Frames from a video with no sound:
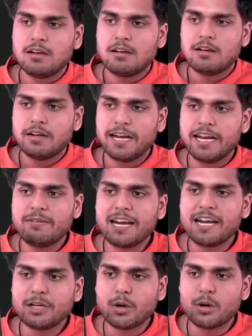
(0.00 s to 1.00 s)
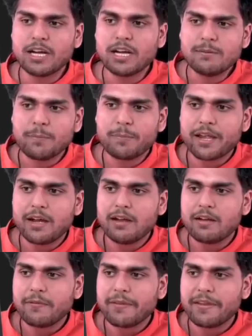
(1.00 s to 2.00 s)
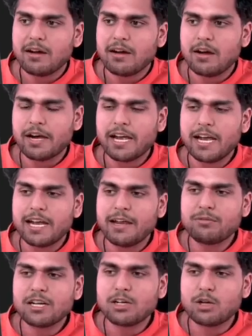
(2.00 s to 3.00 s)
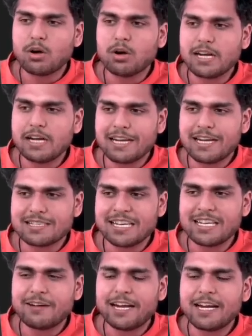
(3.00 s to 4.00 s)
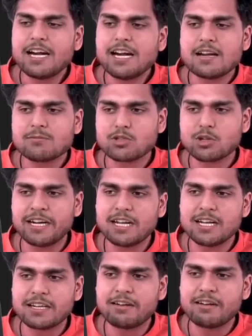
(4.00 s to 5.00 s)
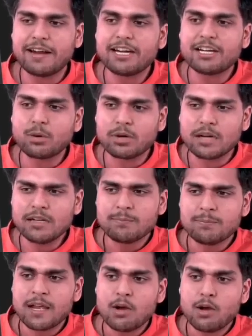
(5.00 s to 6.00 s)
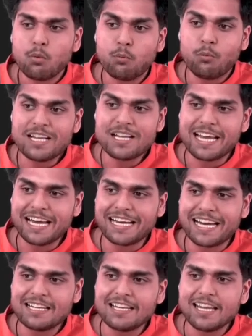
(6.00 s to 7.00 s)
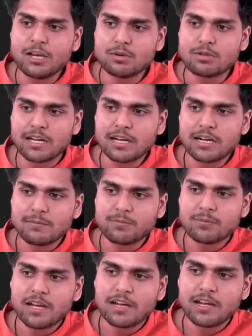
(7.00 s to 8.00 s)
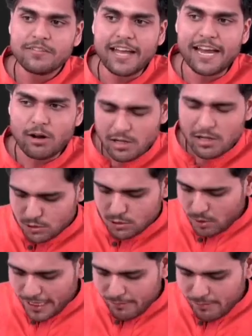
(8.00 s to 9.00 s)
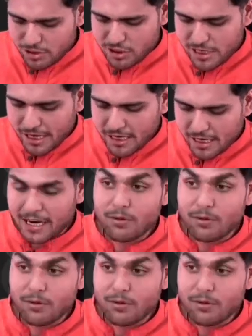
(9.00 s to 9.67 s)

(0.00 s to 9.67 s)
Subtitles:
Invalid token. Okay, if the token is invalid, so it is invalid token. Once I get the user, then also I will check if